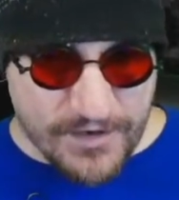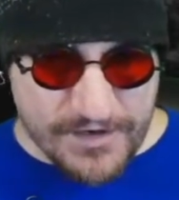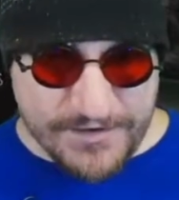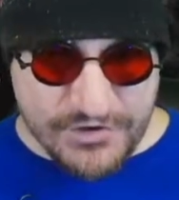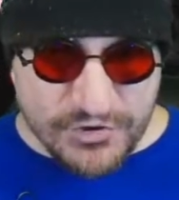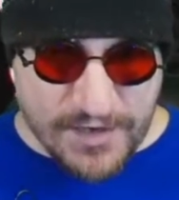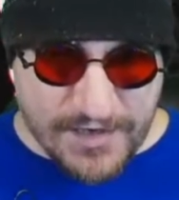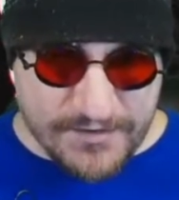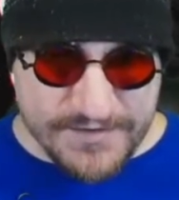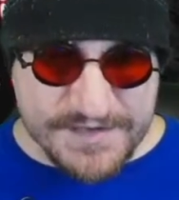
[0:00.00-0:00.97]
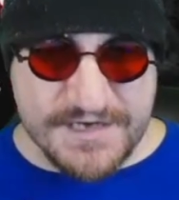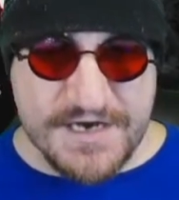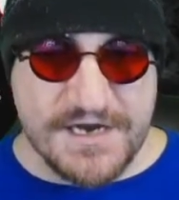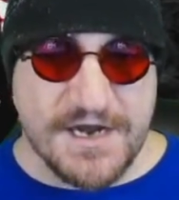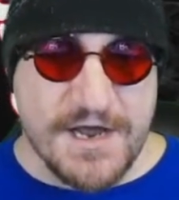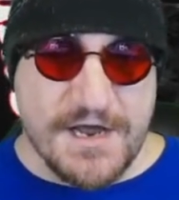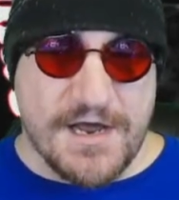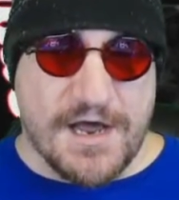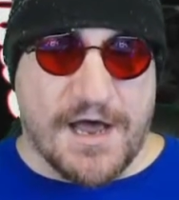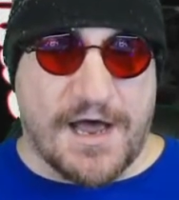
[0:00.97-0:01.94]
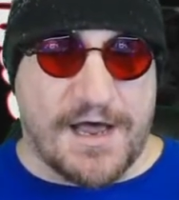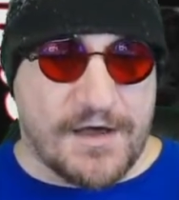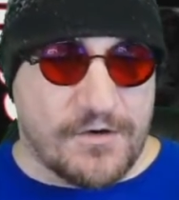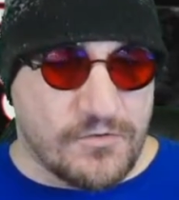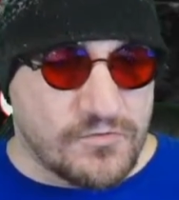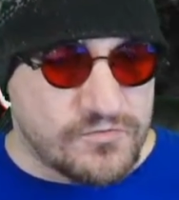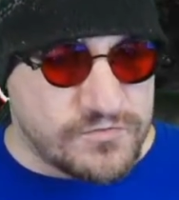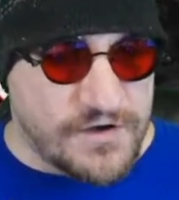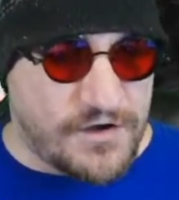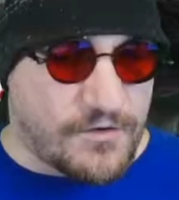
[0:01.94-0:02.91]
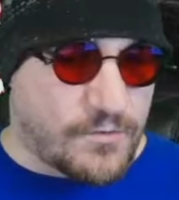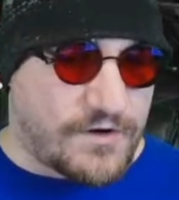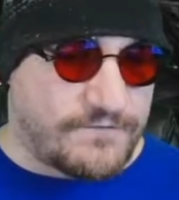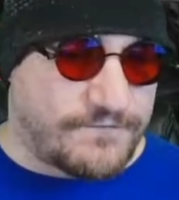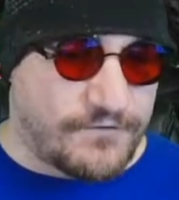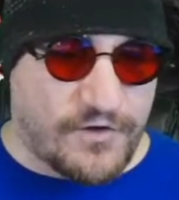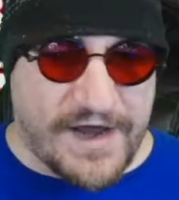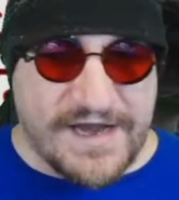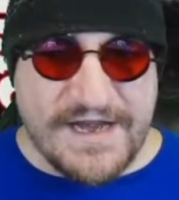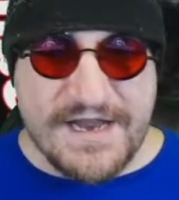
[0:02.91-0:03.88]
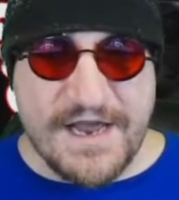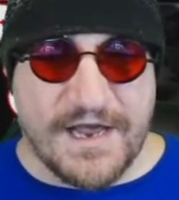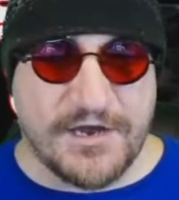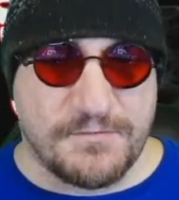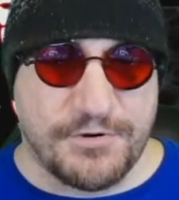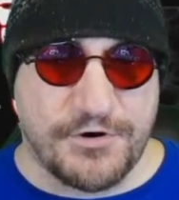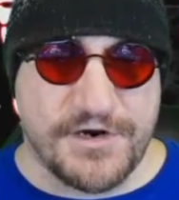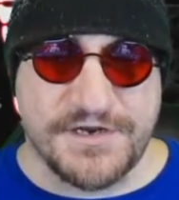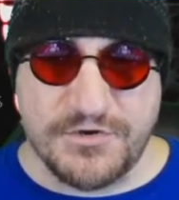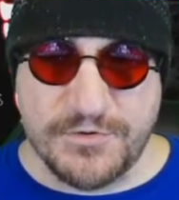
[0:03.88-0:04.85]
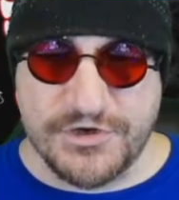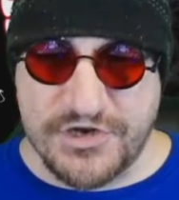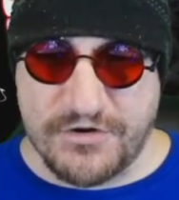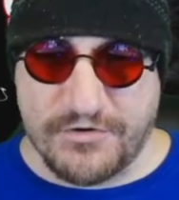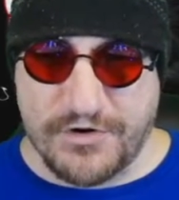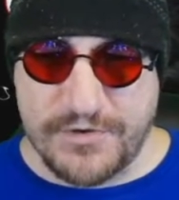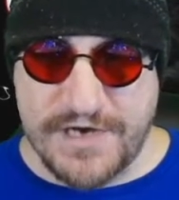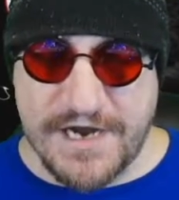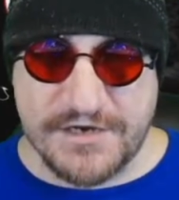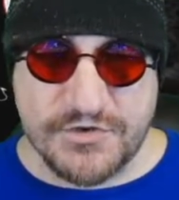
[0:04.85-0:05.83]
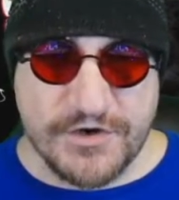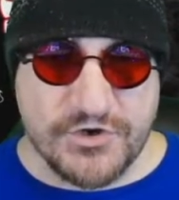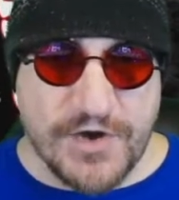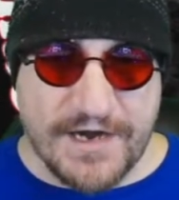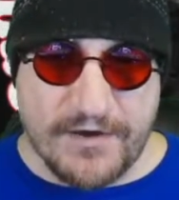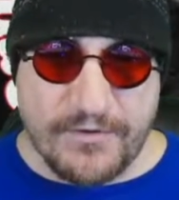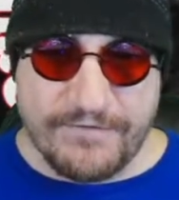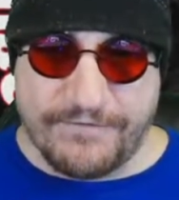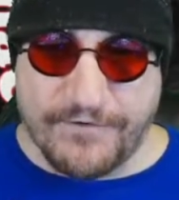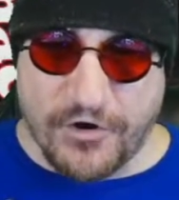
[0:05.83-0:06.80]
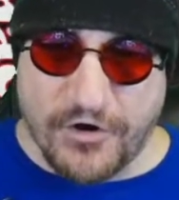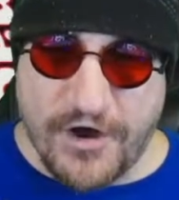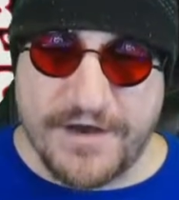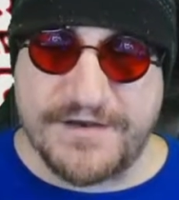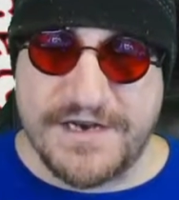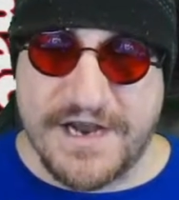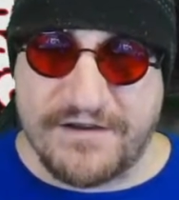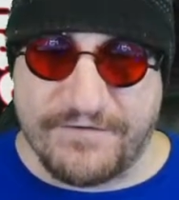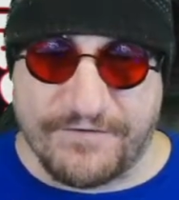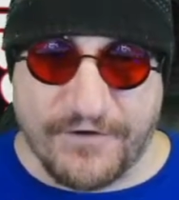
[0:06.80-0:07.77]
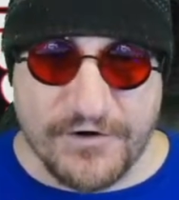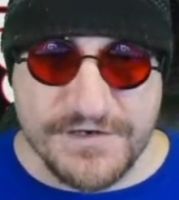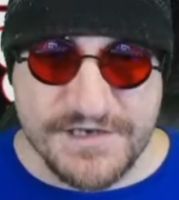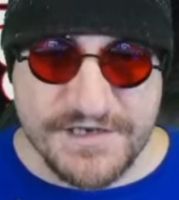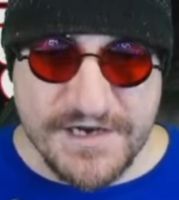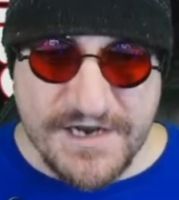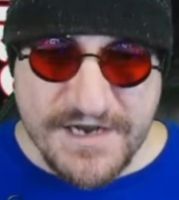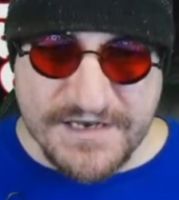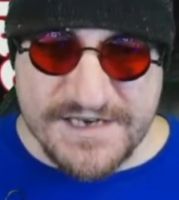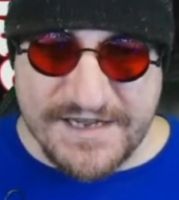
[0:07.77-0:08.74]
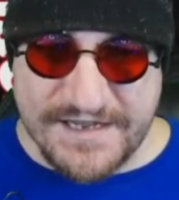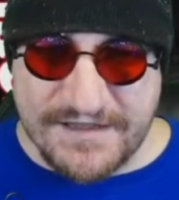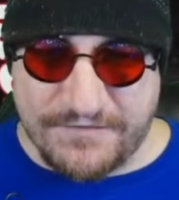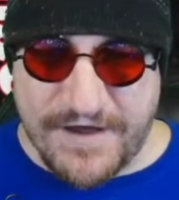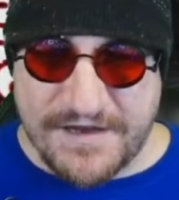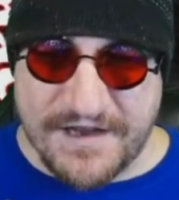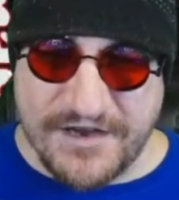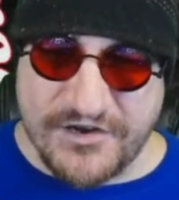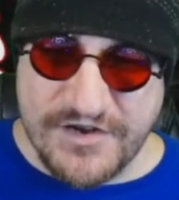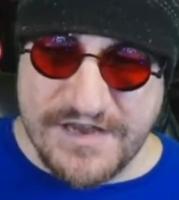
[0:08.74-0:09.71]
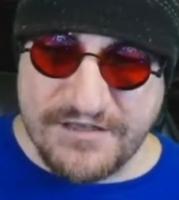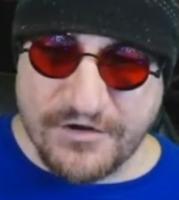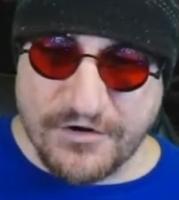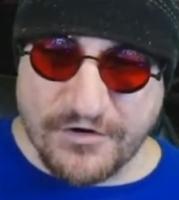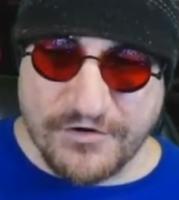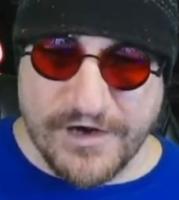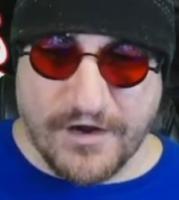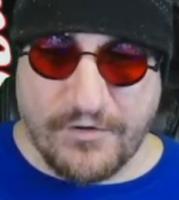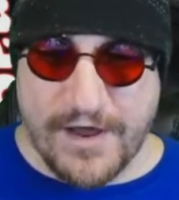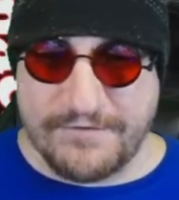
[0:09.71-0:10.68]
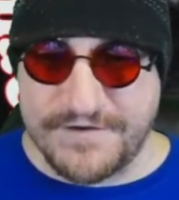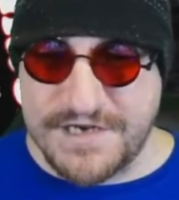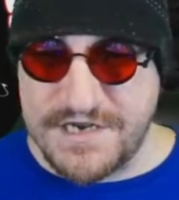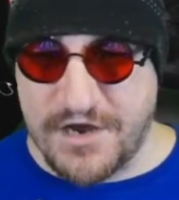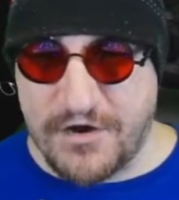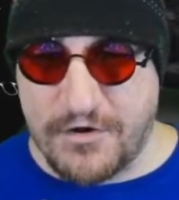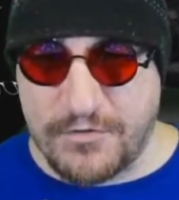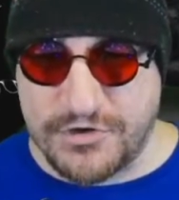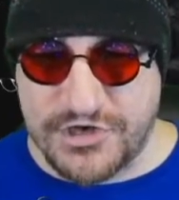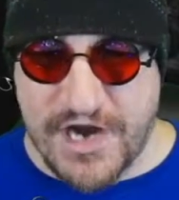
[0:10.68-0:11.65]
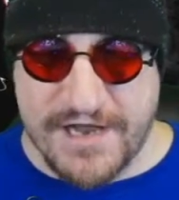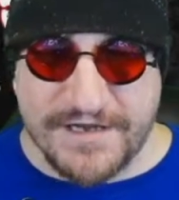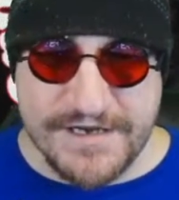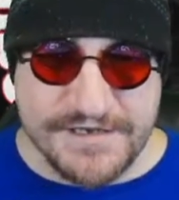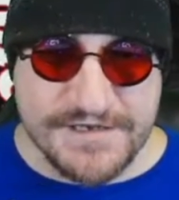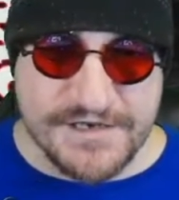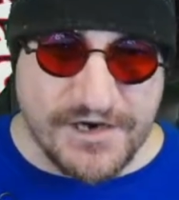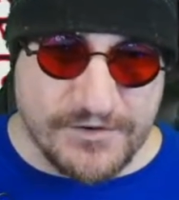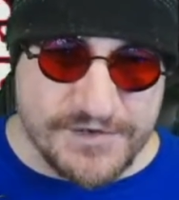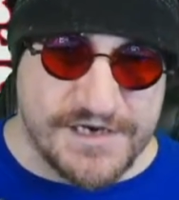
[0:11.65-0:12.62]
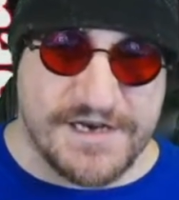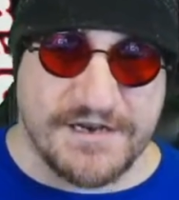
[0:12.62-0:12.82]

wanted to try out to see how, you know, what variety I could put into a Jericho deck. So I tried out a Vergon deck first, because I like the fact that I could either, you know, have T O, Chalice, you know, to